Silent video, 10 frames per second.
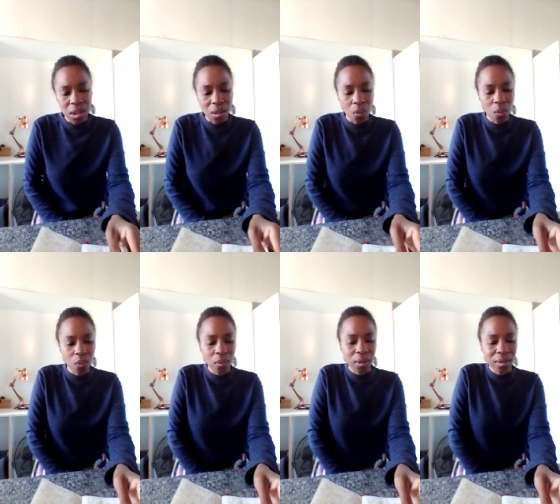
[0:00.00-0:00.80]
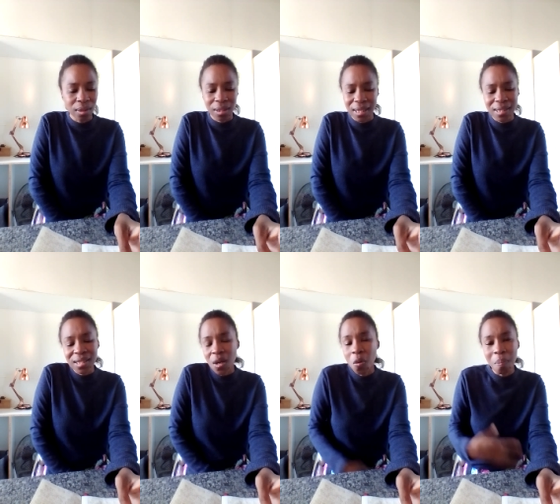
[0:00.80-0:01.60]
So
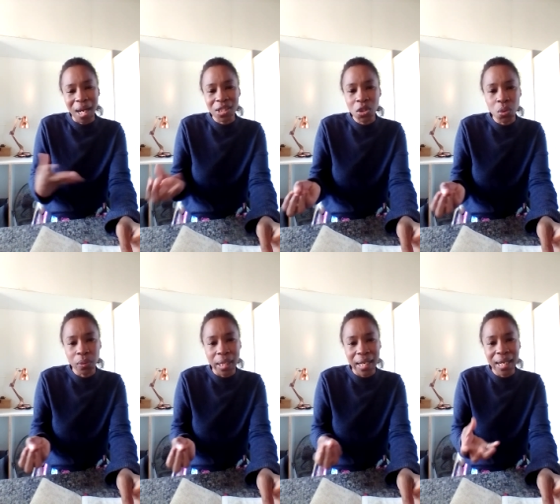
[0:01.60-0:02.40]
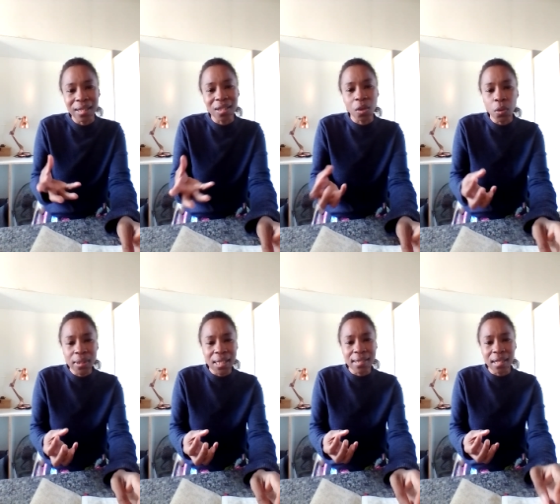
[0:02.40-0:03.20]
there's so much to that, and it
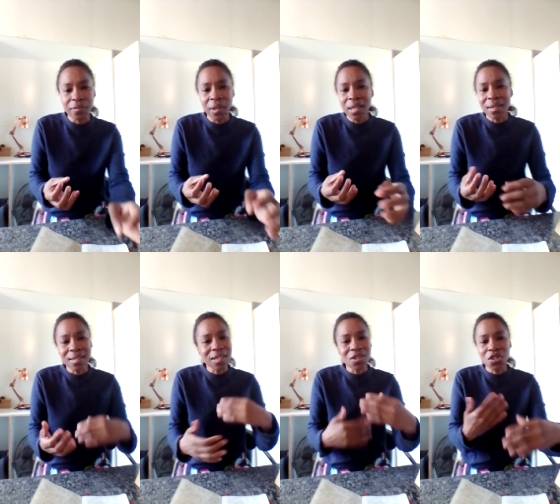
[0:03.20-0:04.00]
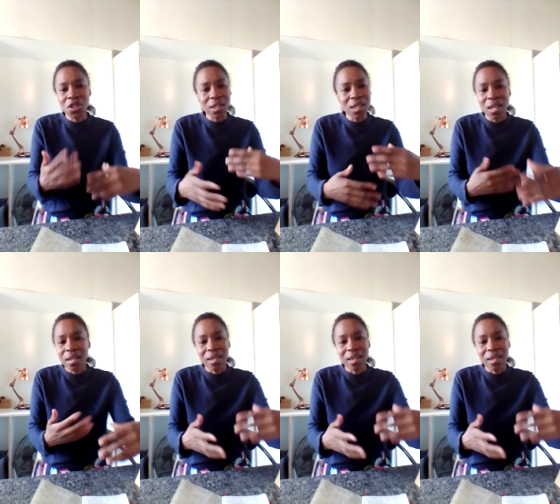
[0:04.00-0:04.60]
looks as if this is just